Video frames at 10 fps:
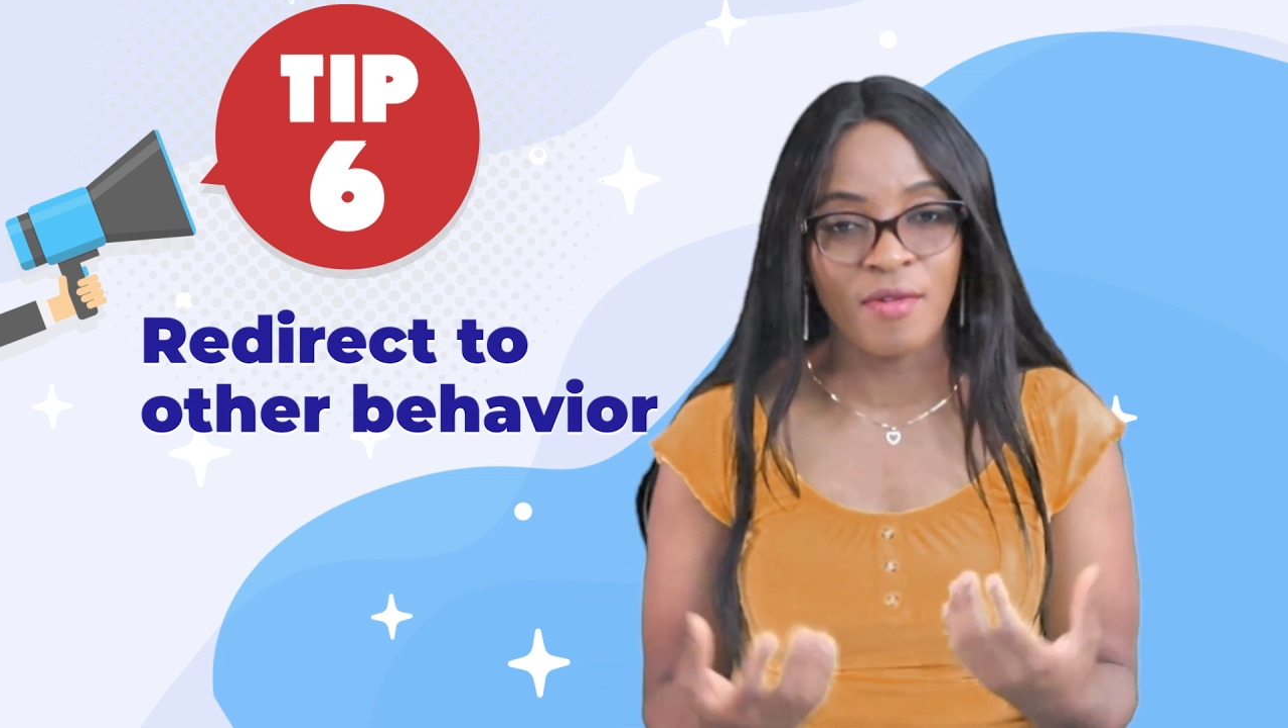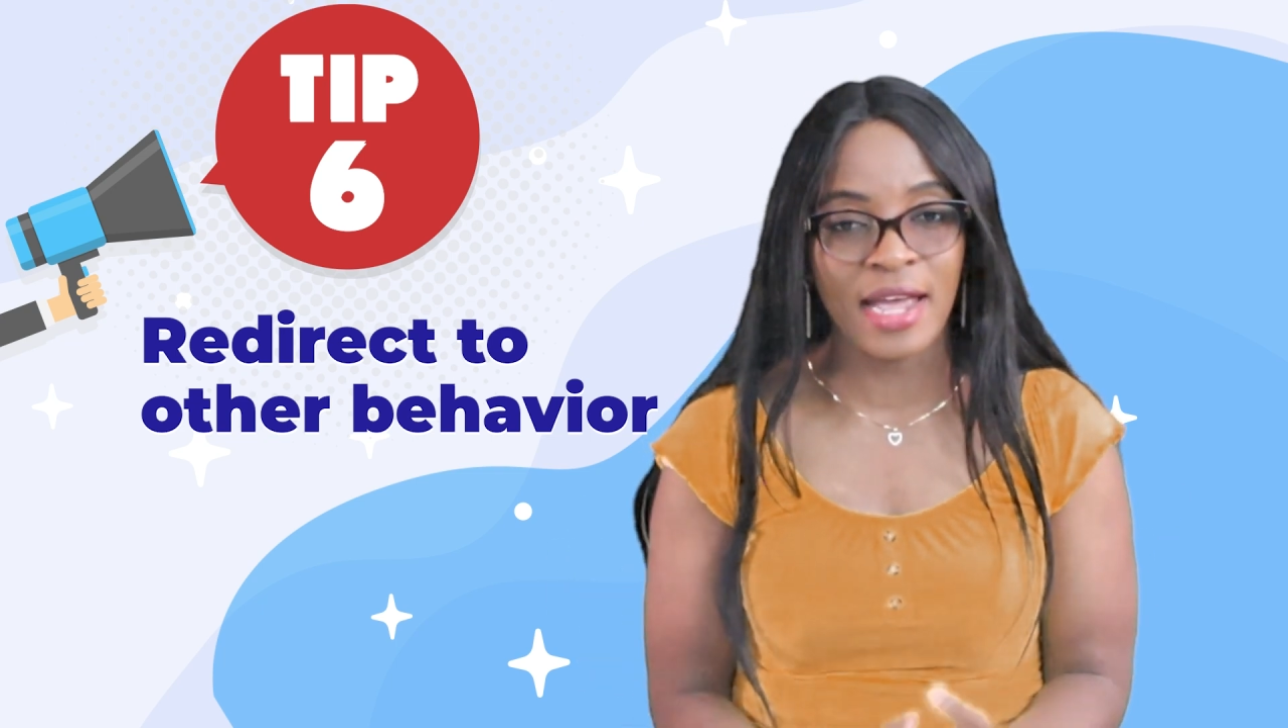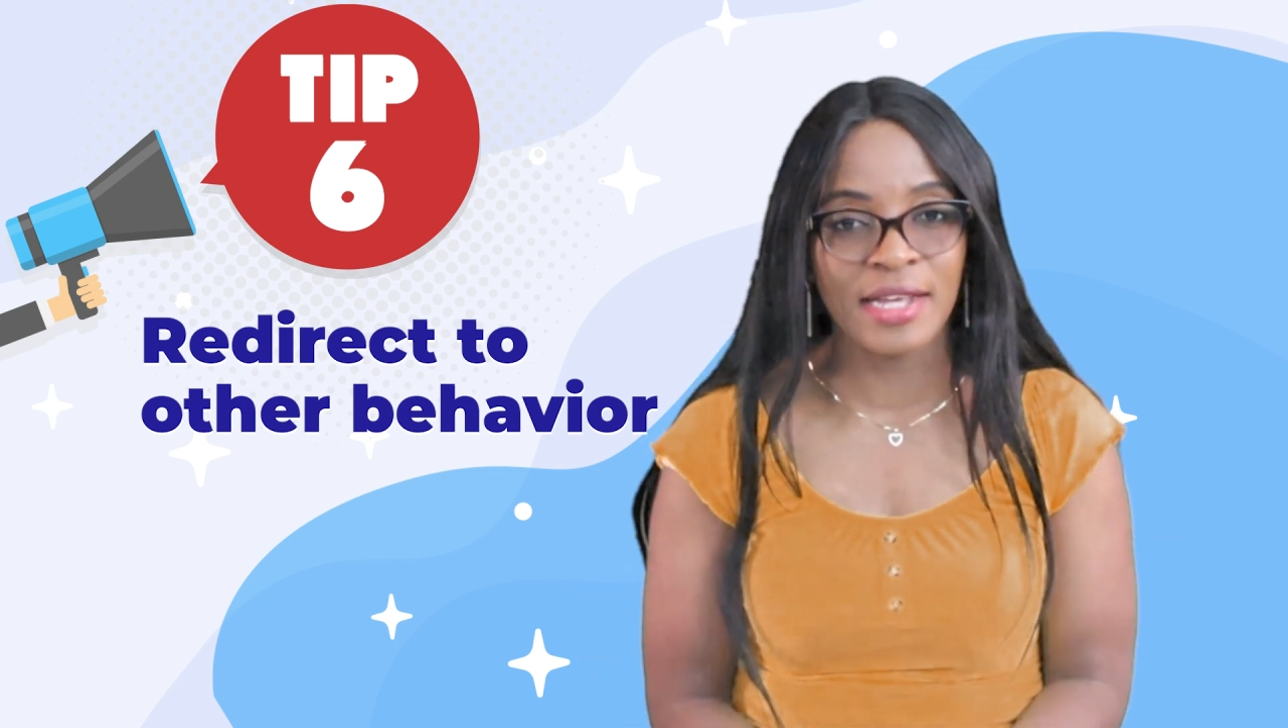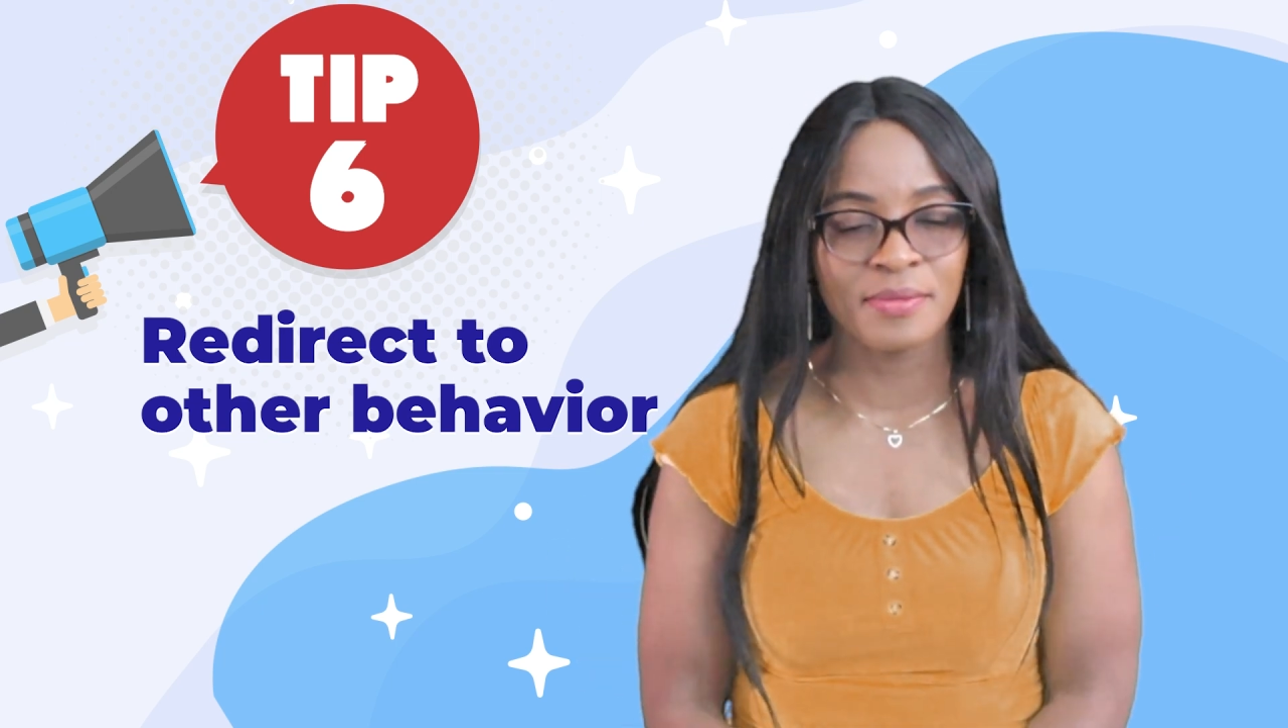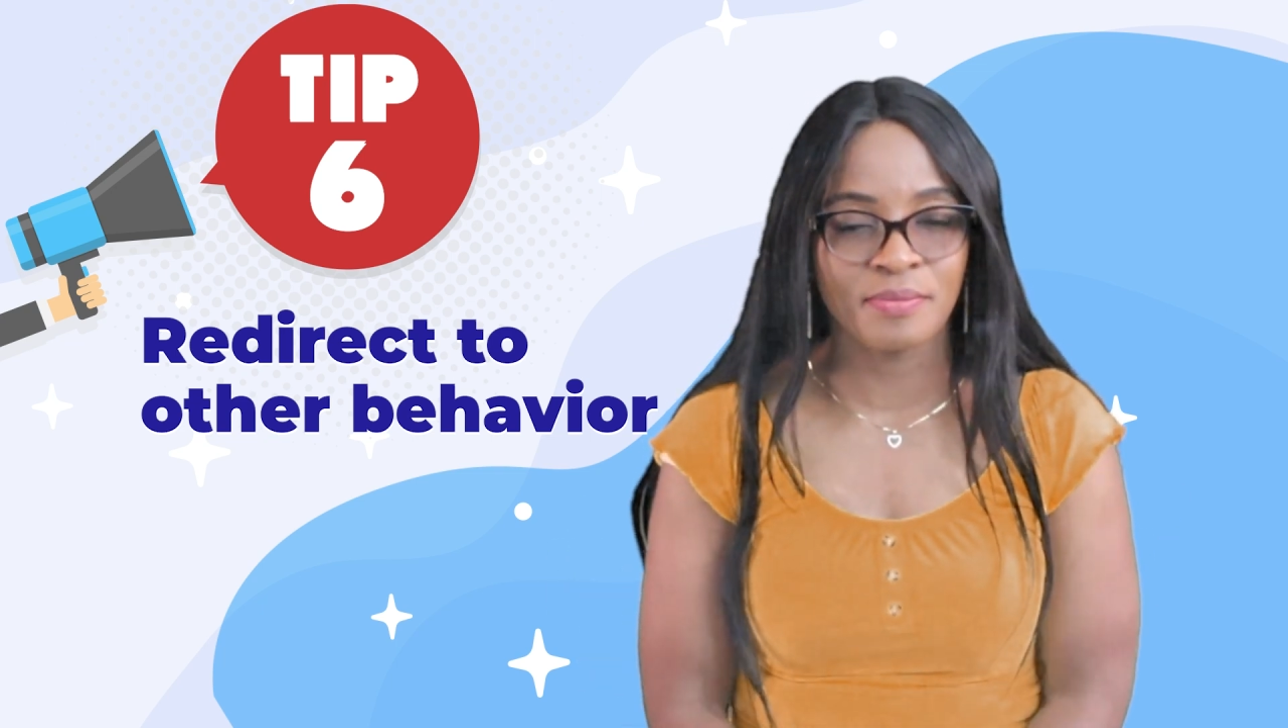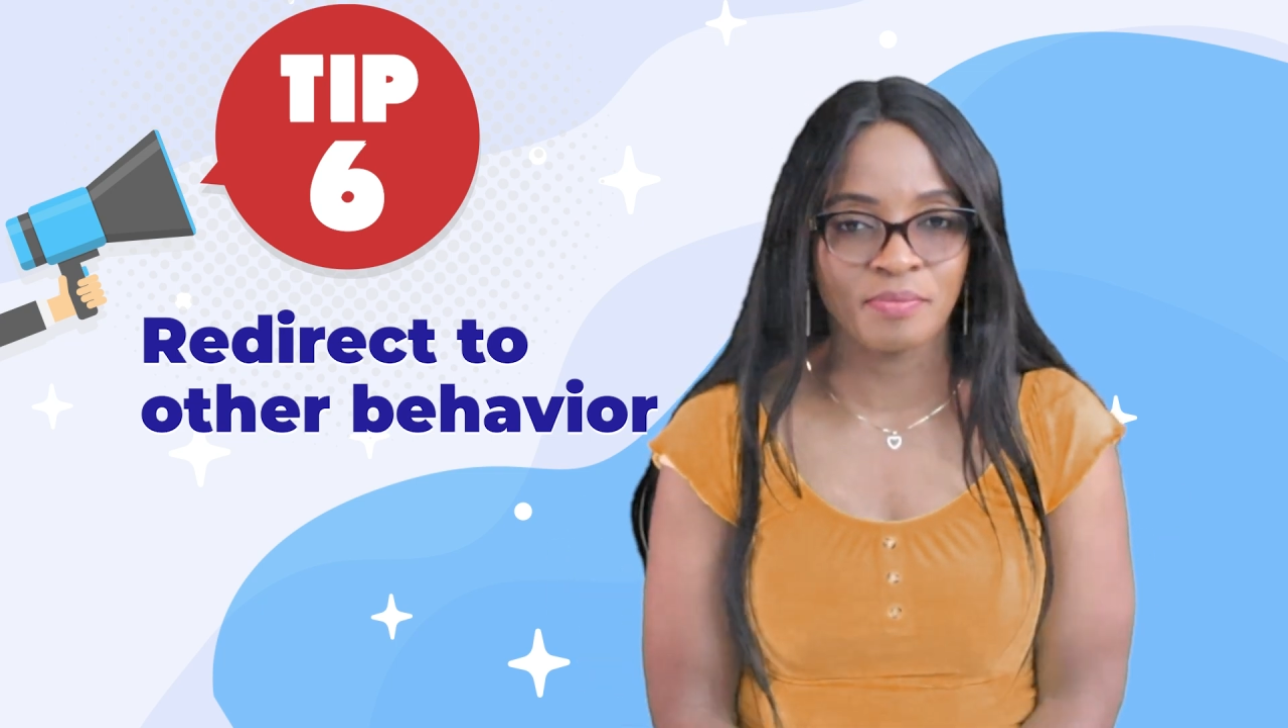right,